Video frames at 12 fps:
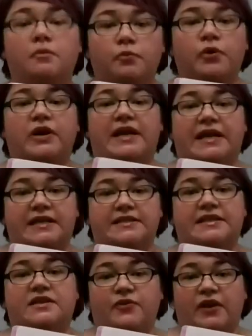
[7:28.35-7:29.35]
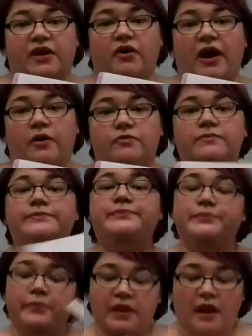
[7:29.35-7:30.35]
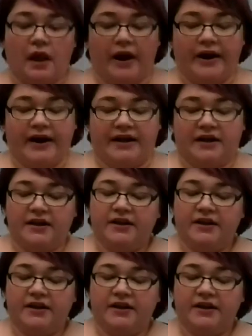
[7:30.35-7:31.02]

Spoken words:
Pretty easy to figure out. All right.